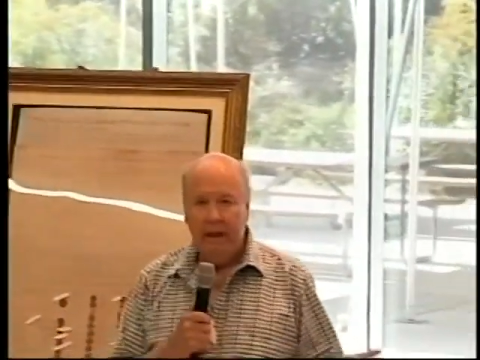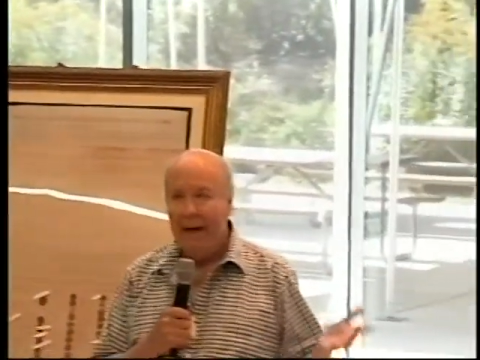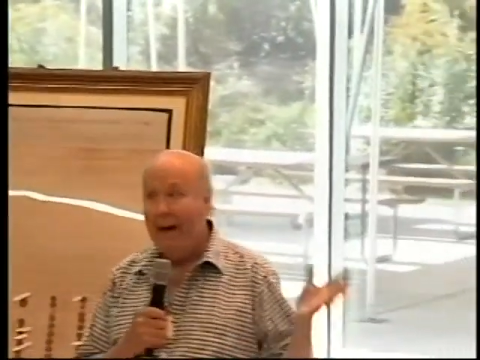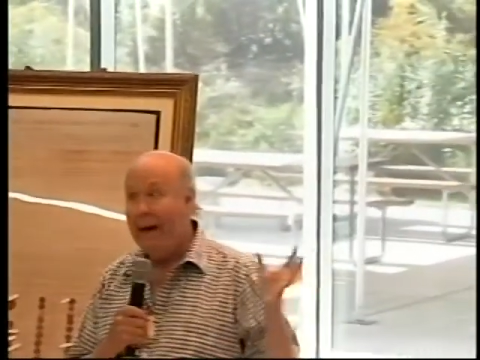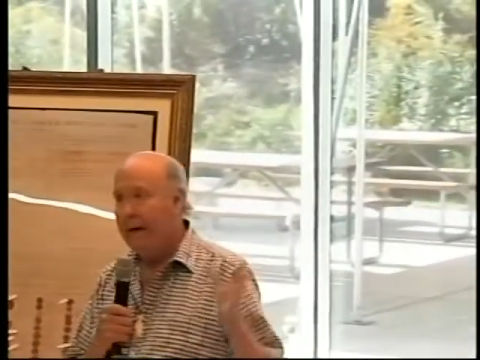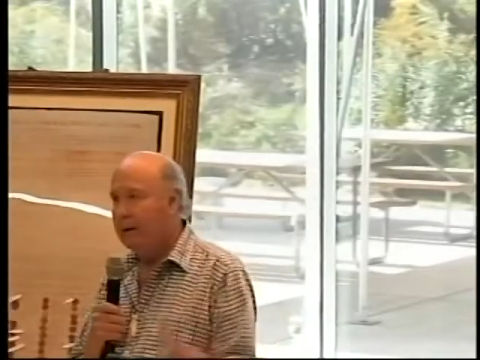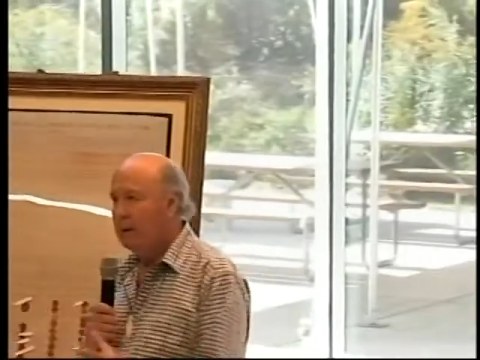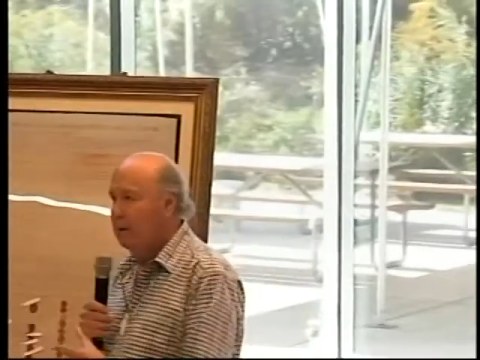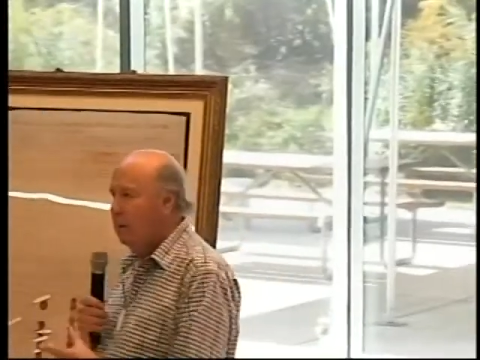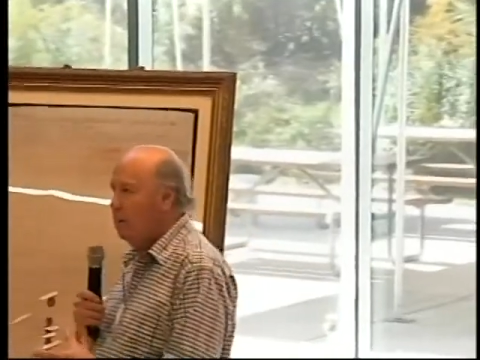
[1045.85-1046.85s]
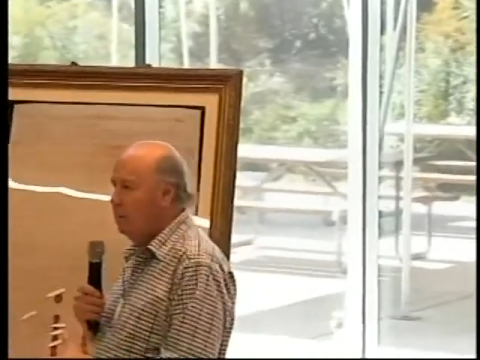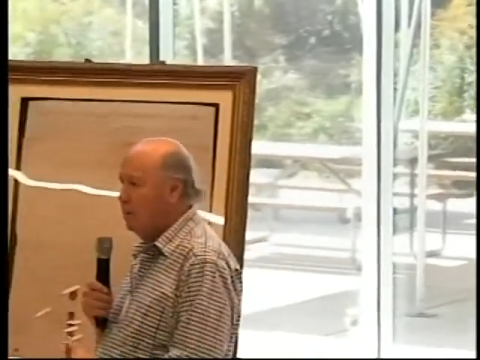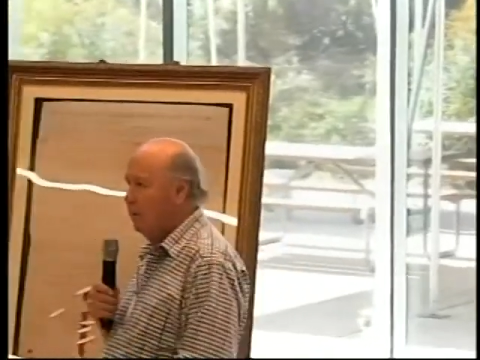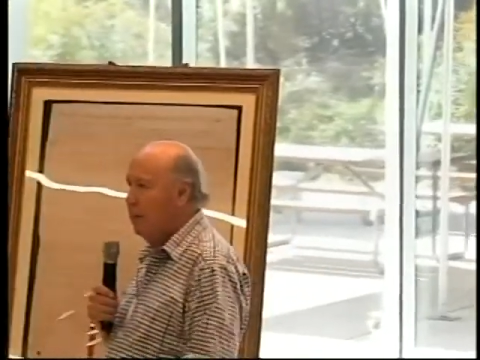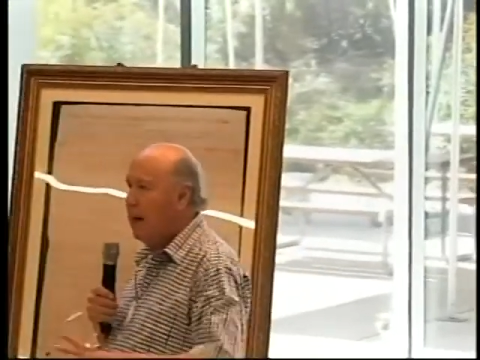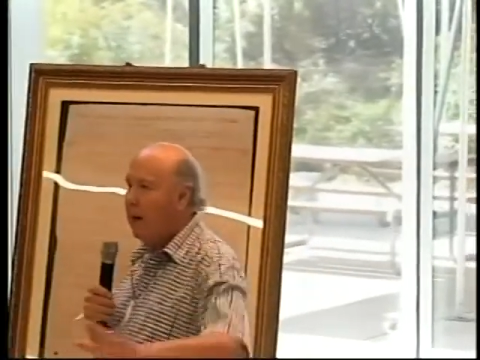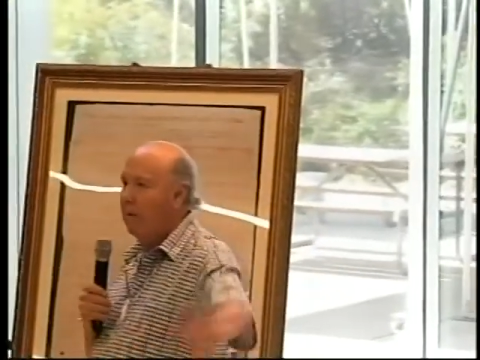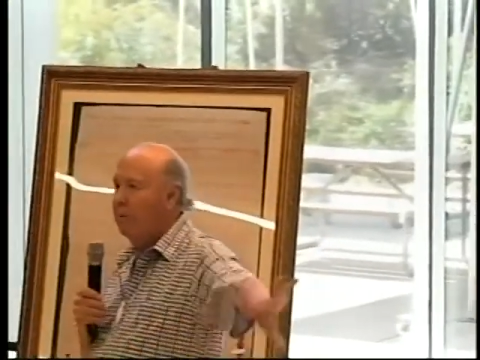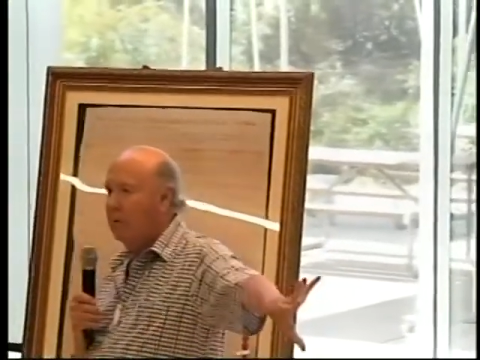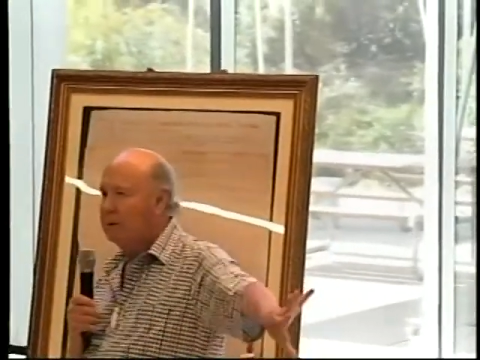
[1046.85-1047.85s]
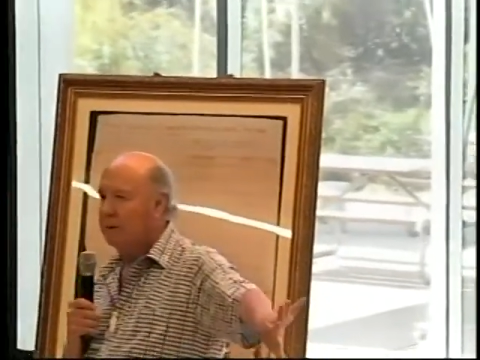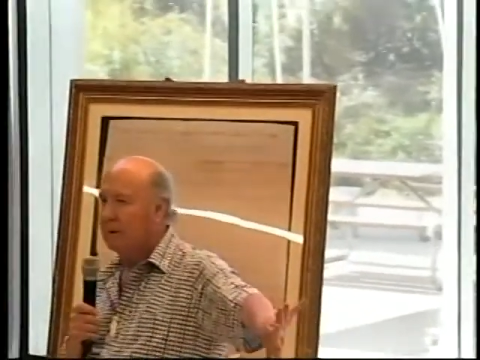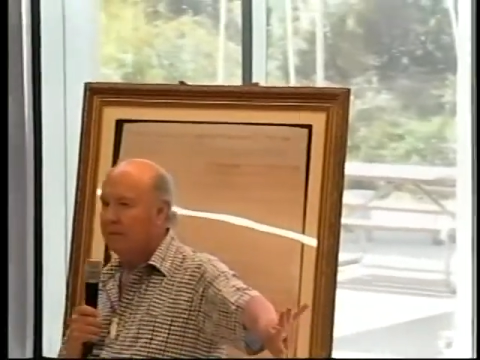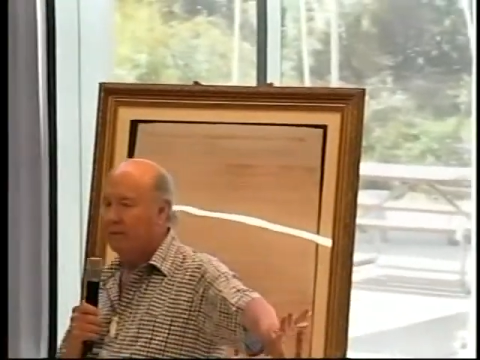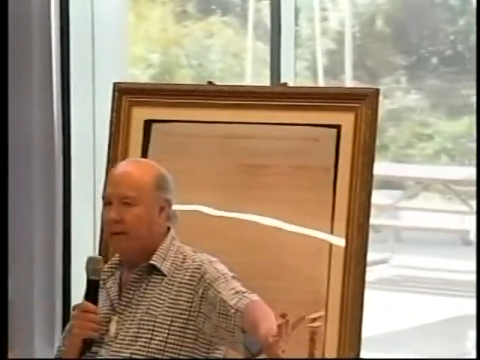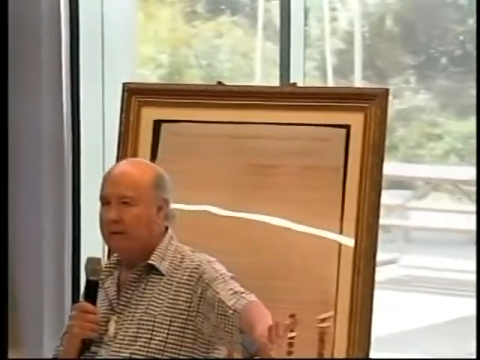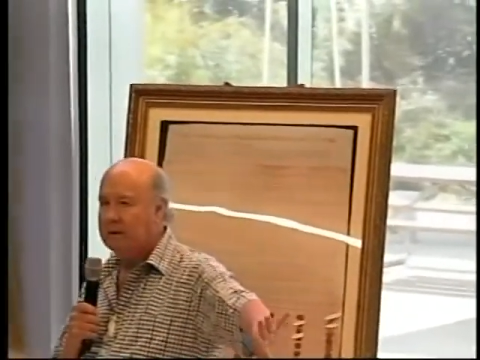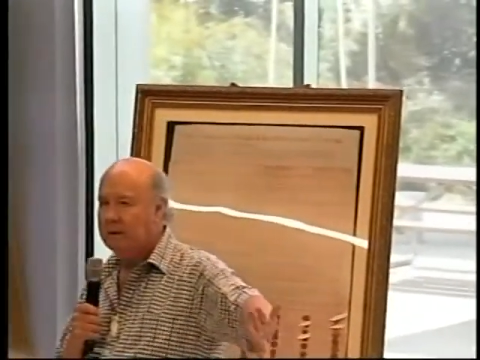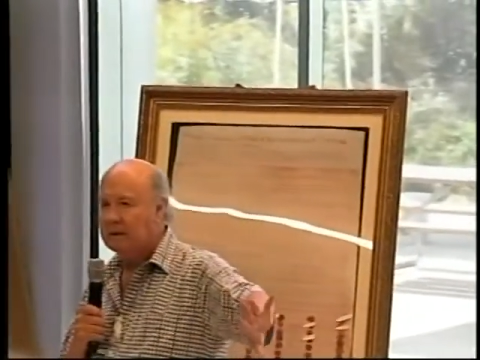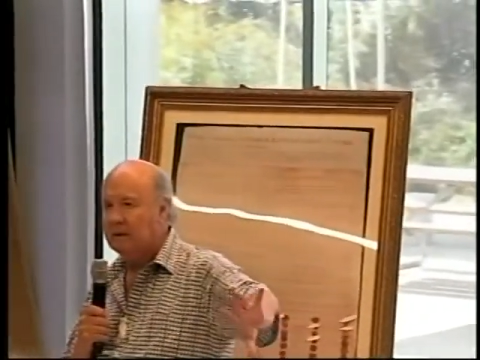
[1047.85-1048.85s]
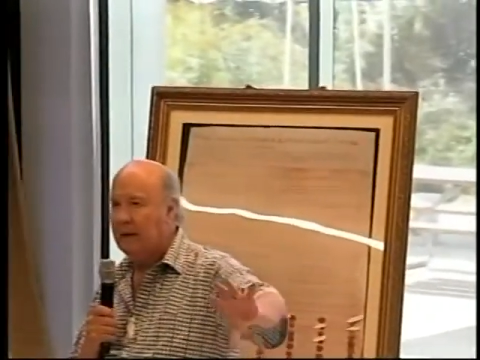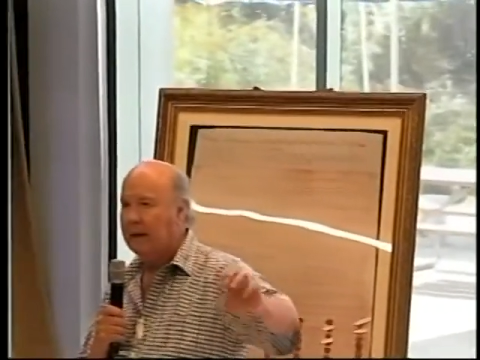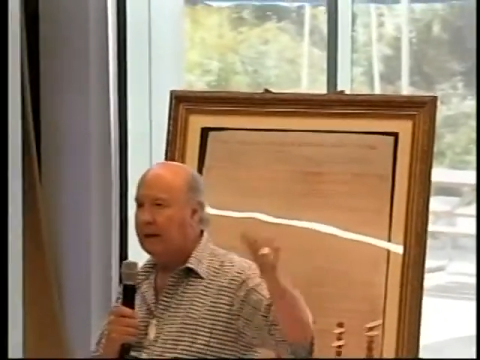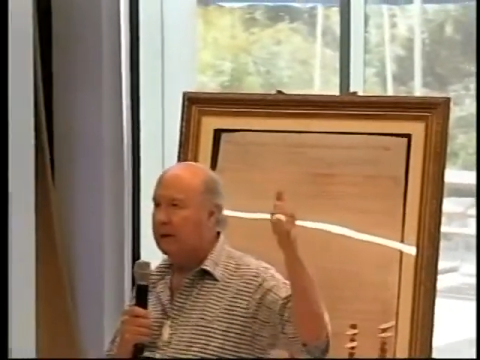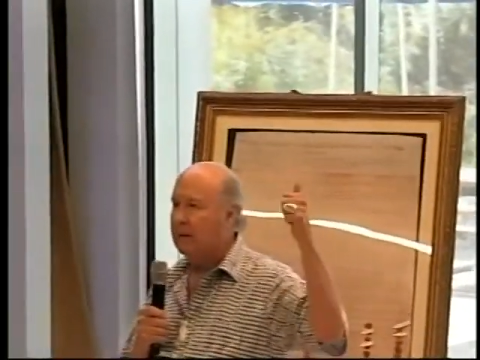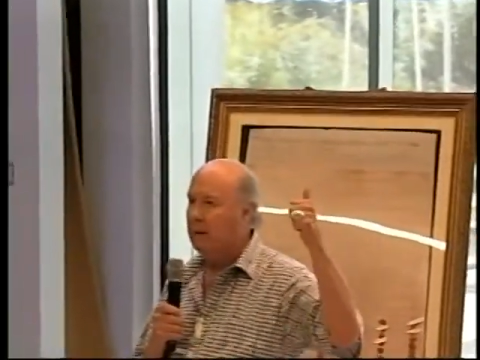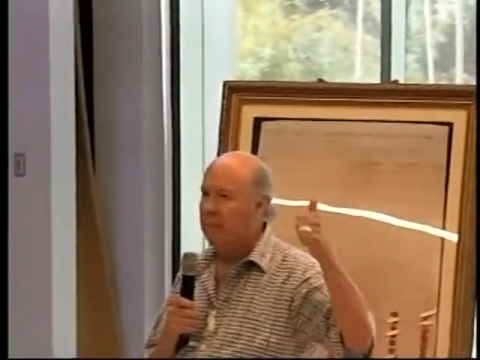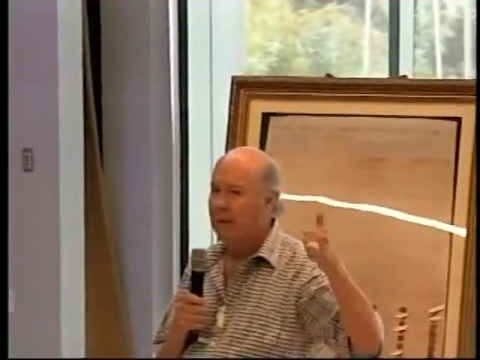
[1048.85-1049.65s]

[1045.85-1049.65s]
And so now, the Western Confederacy has not got the upper